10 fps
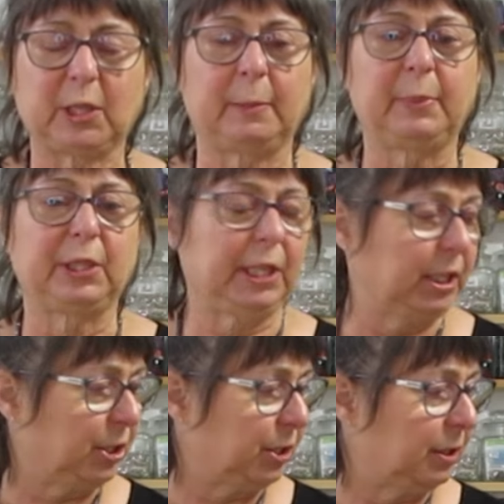some
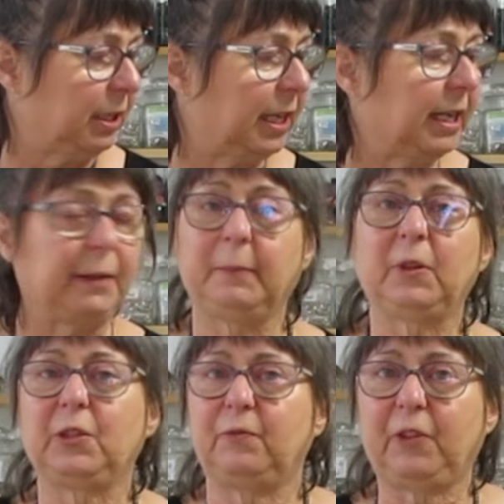potential. I
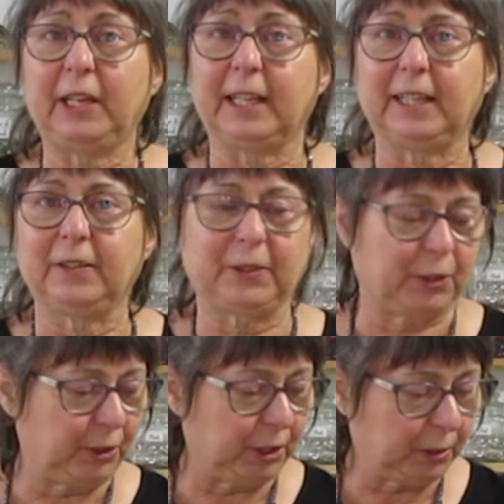finally cleared the
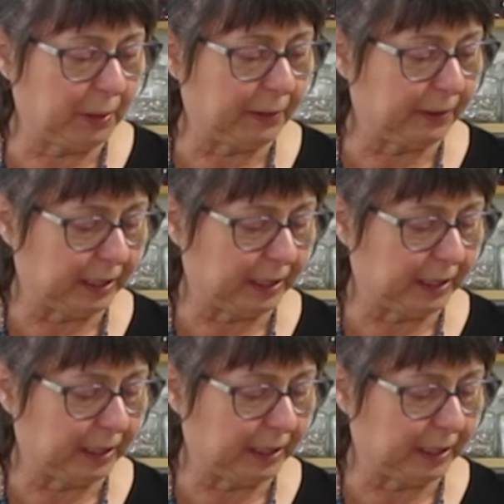studio out.